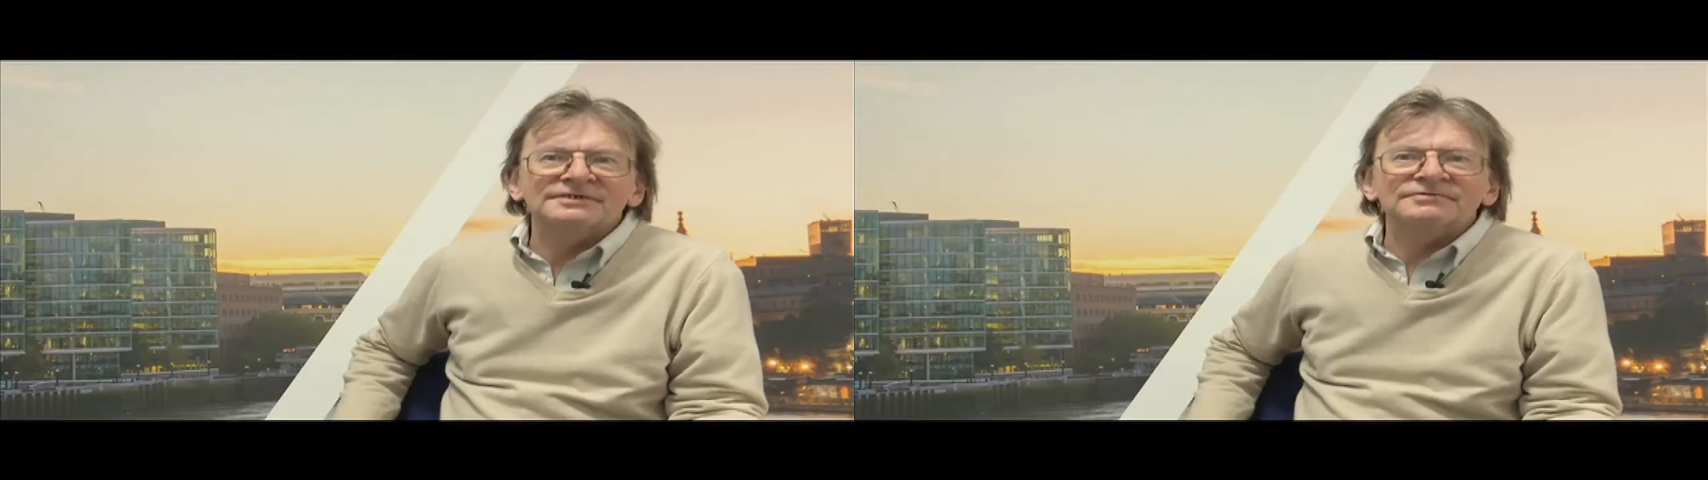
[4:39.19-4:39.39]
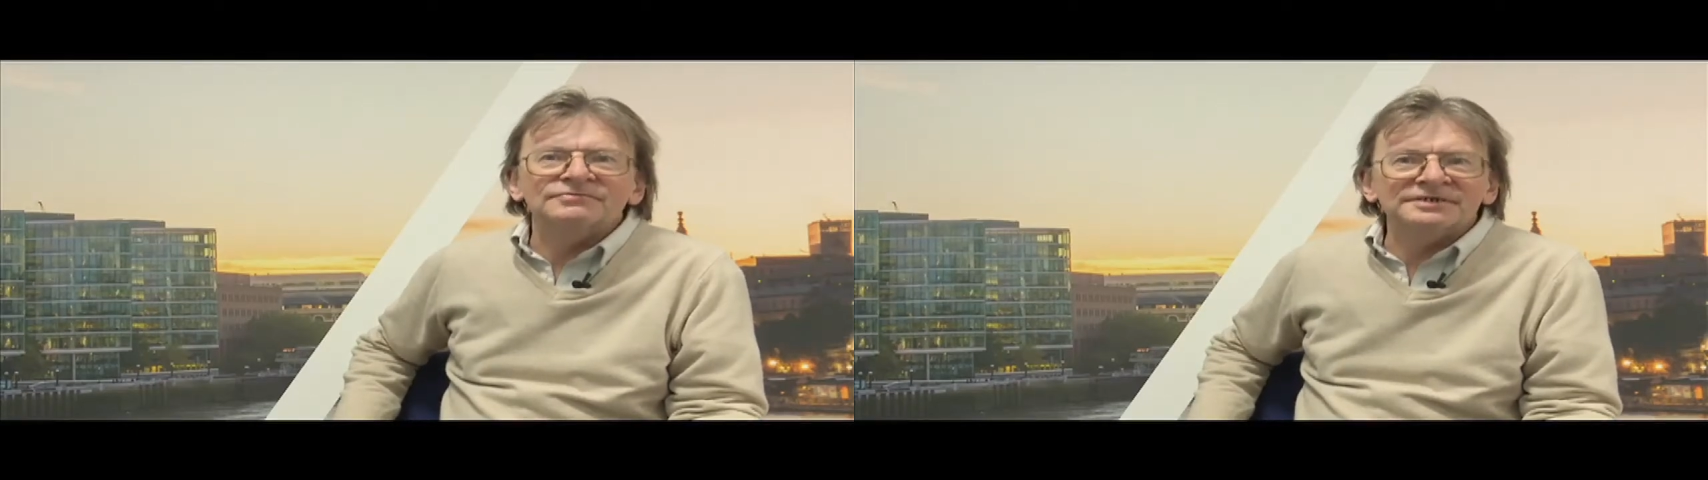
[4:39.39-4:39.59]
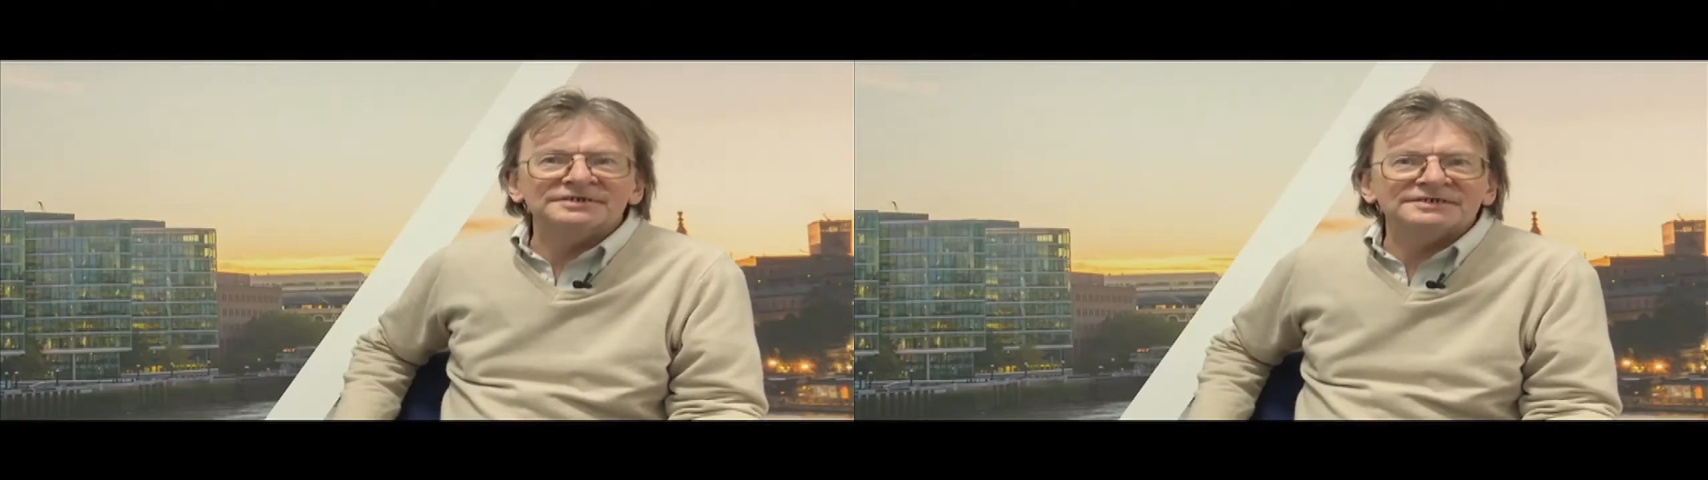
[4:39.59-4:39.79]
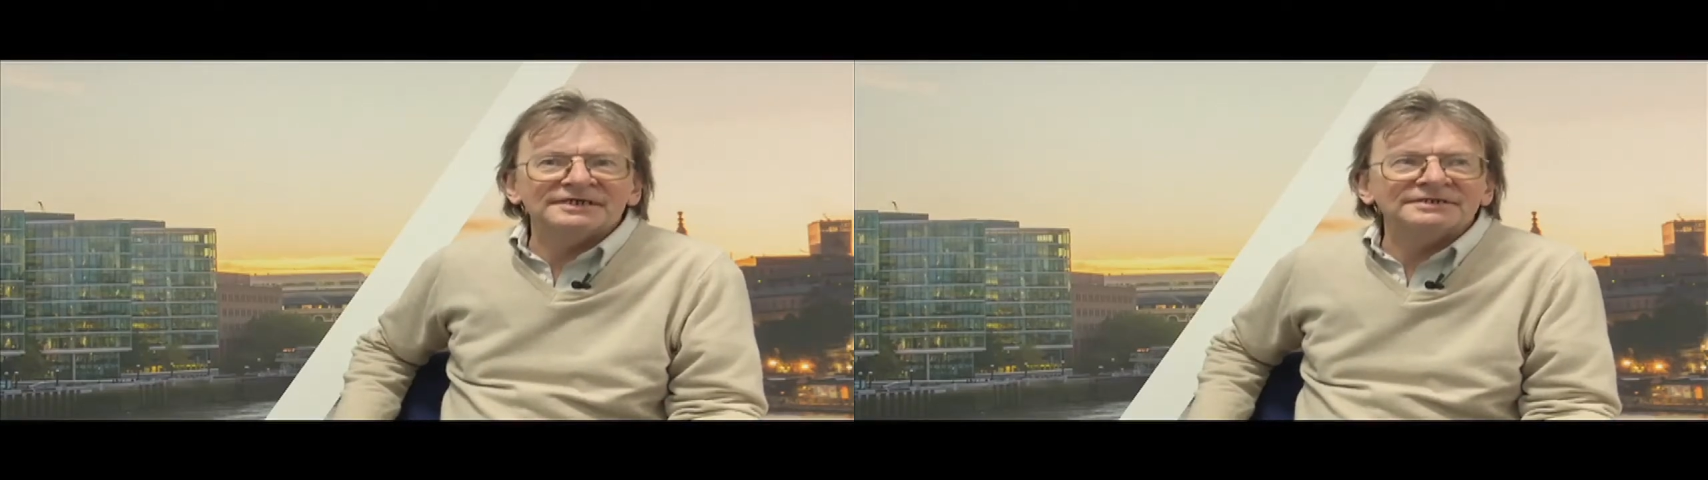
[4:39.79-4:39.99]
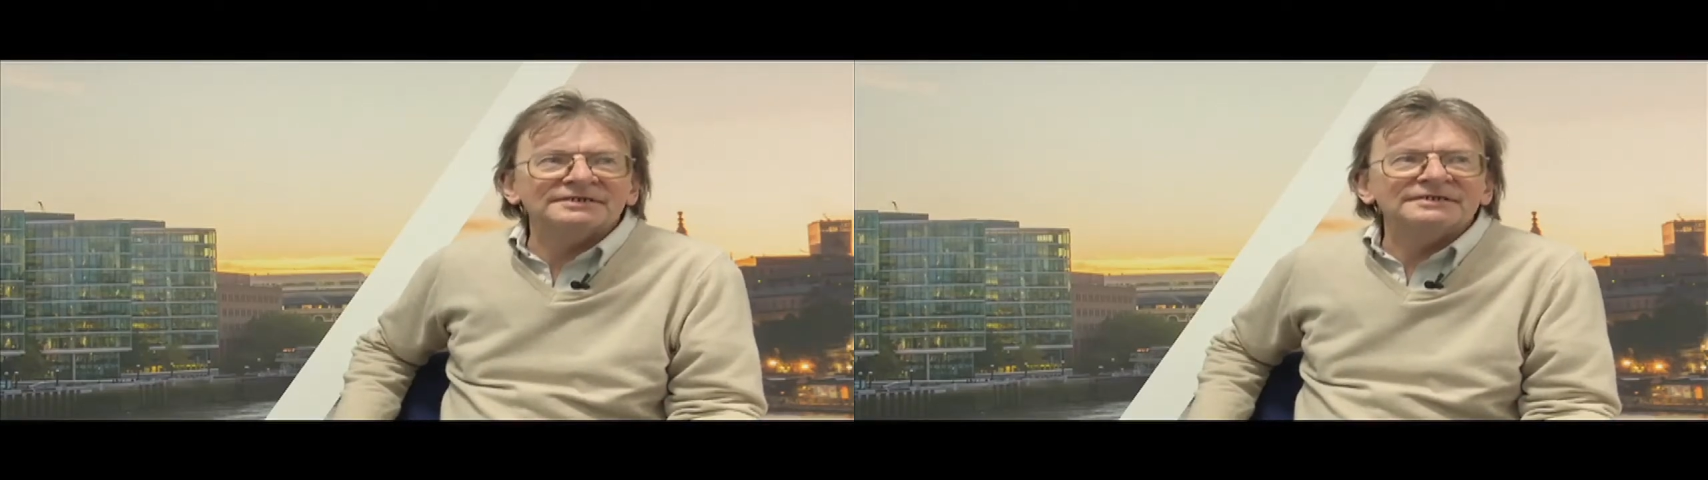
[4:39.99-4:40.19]

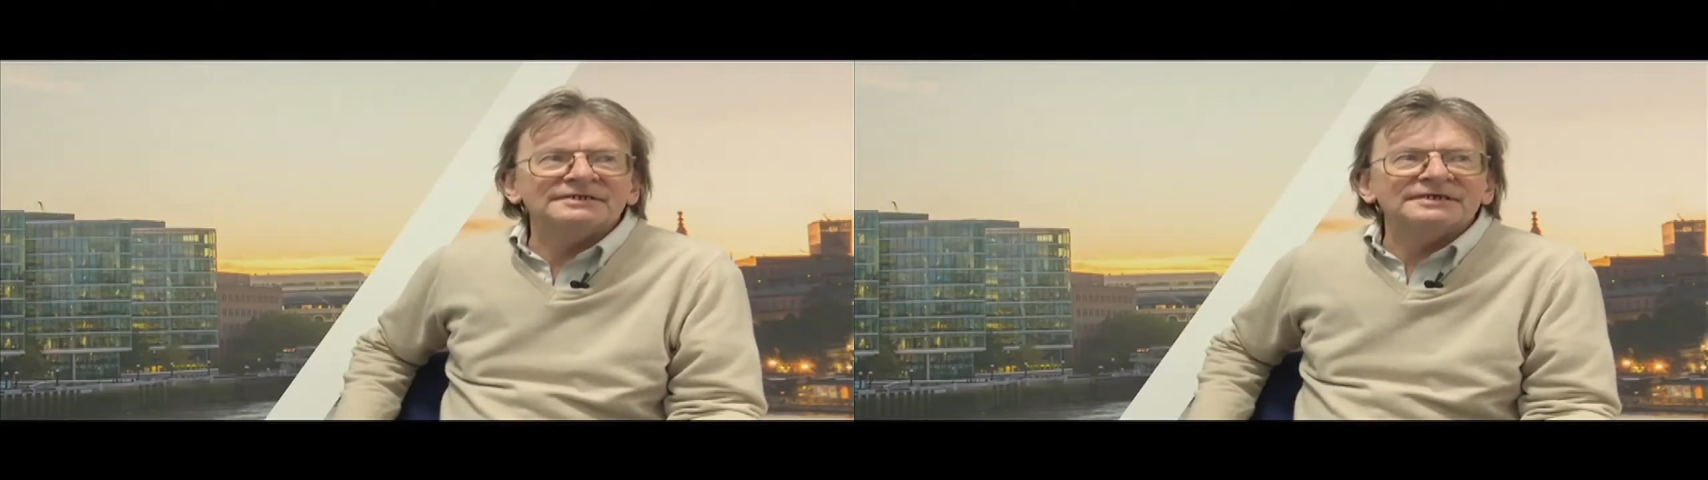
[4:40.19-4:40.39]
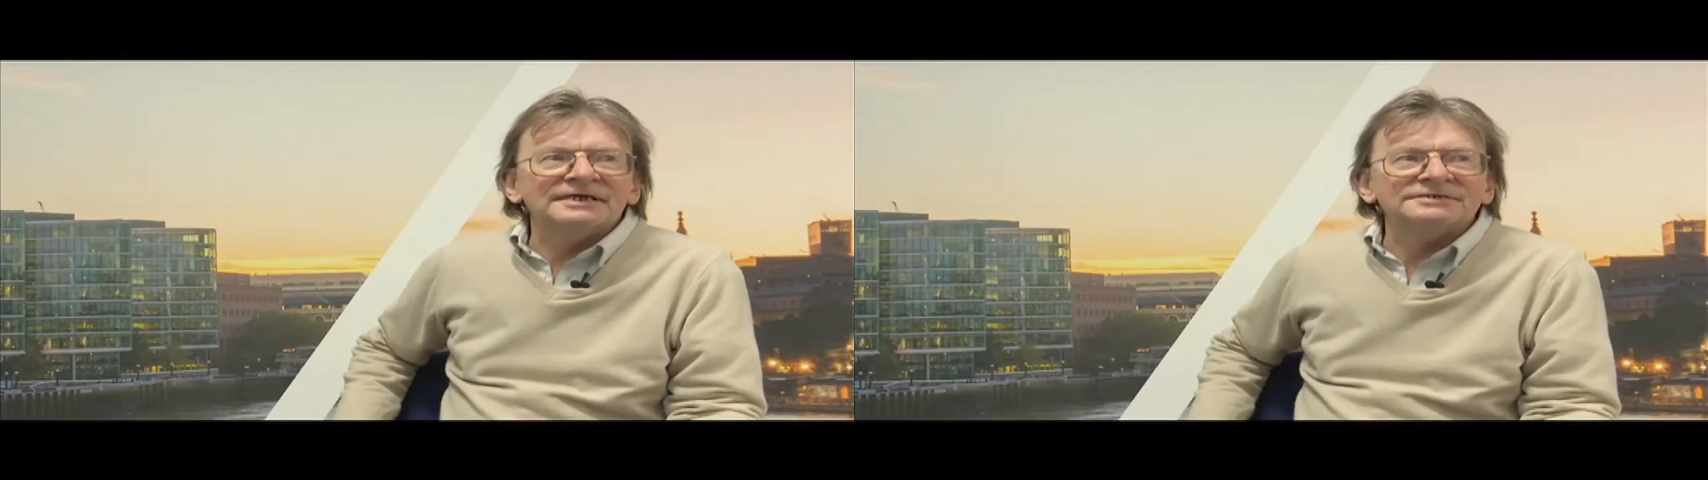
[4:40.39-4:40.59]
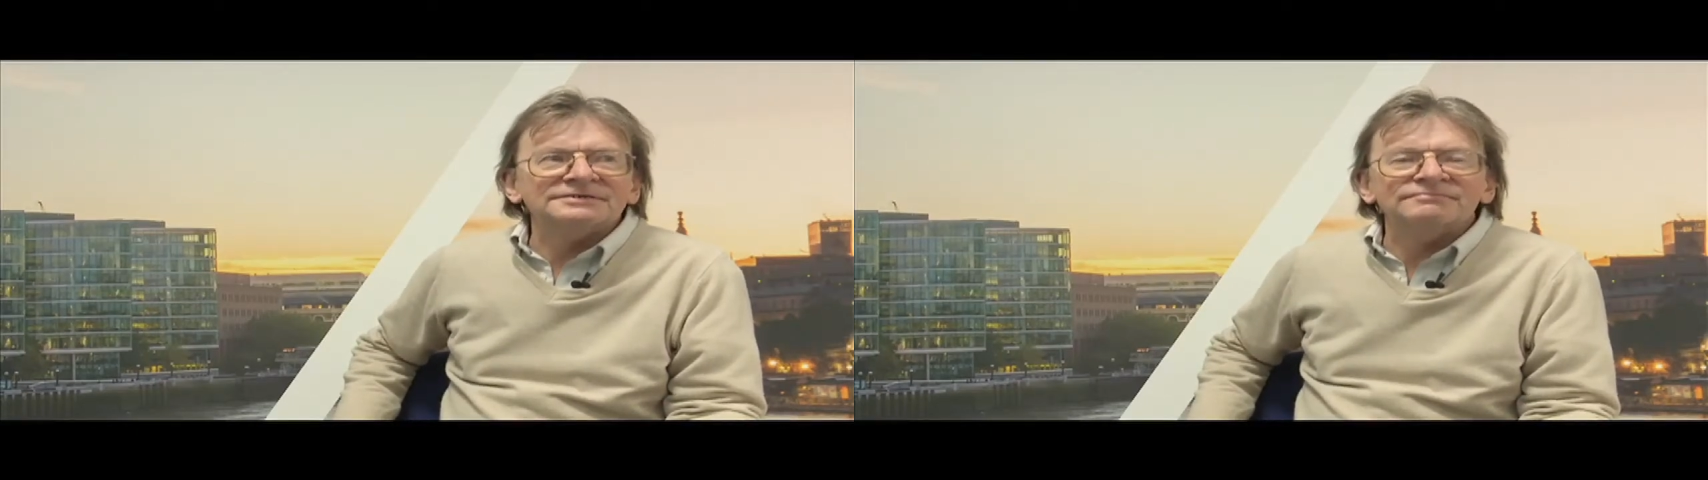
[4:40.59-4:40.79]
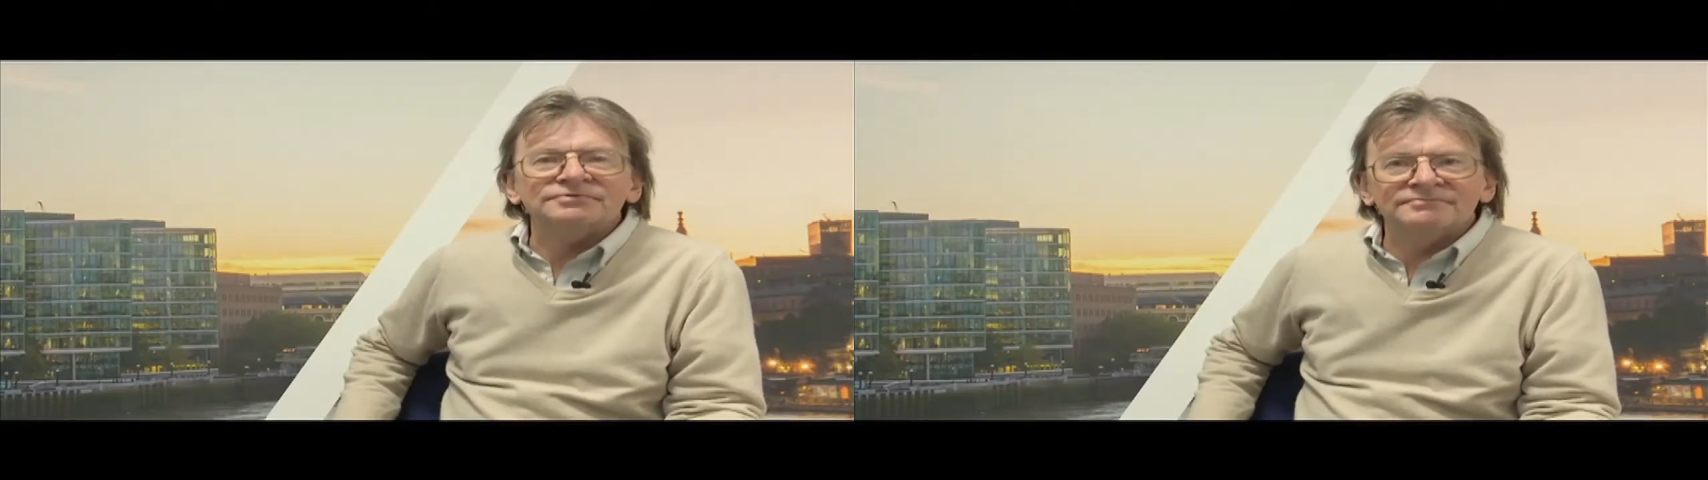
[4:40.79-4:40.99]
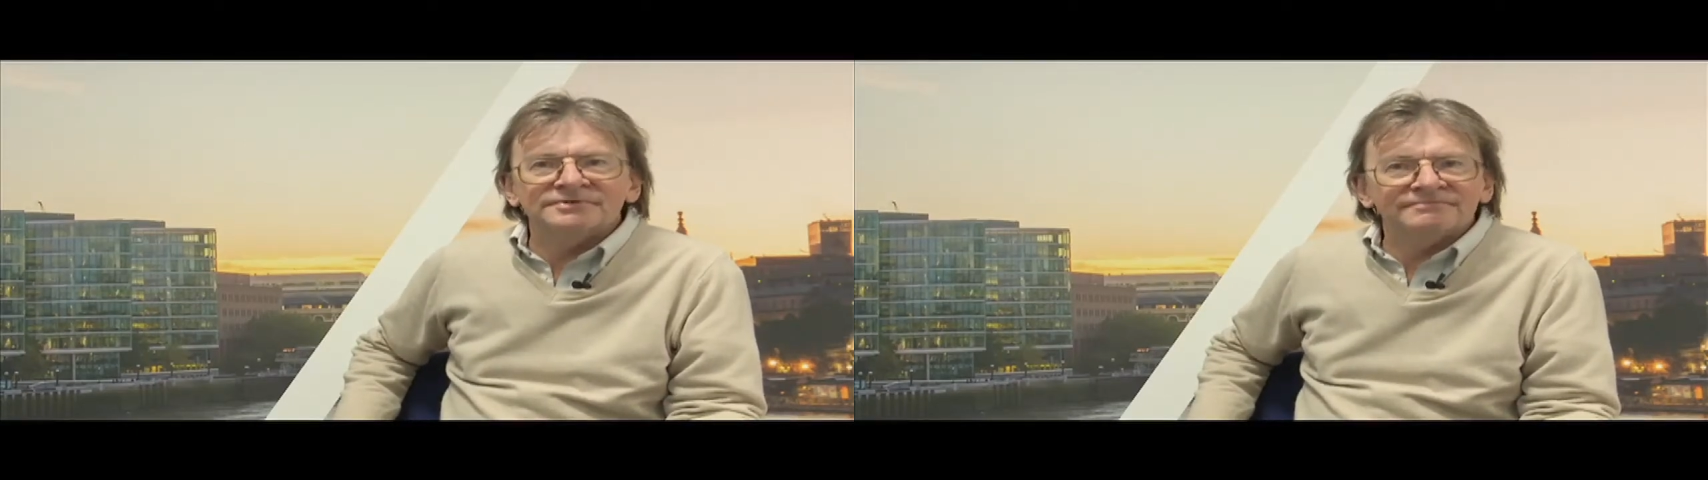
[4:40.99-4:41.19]
retail has a
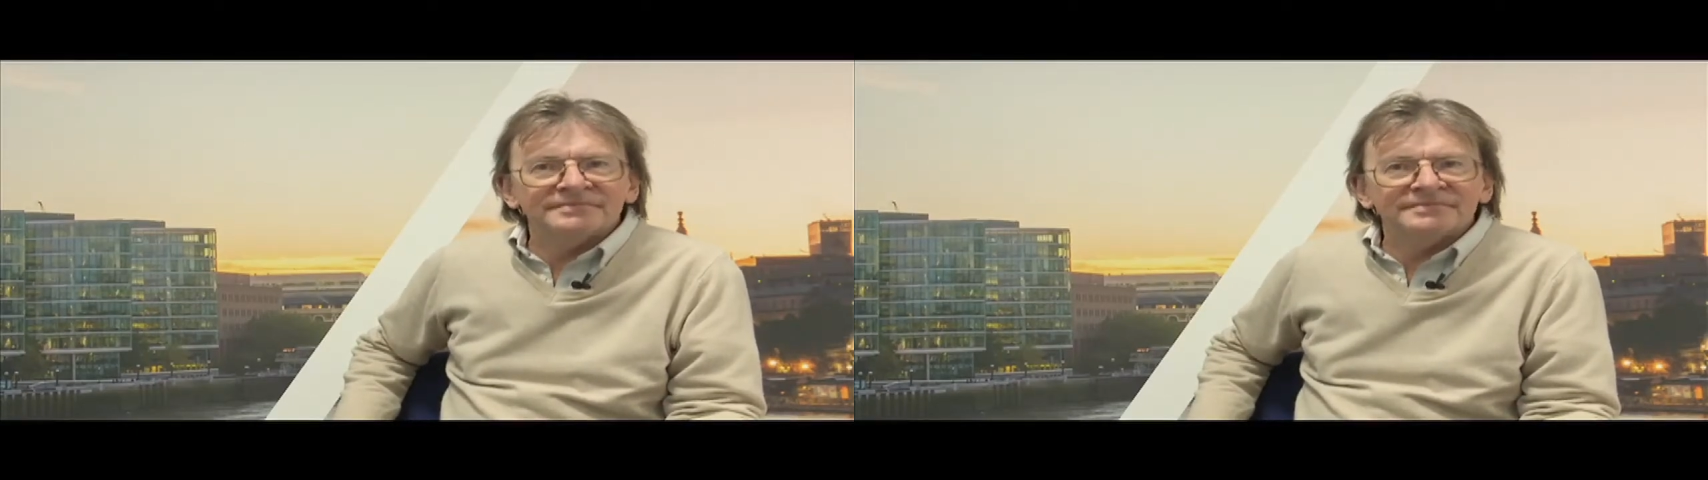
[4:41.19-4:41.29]
problem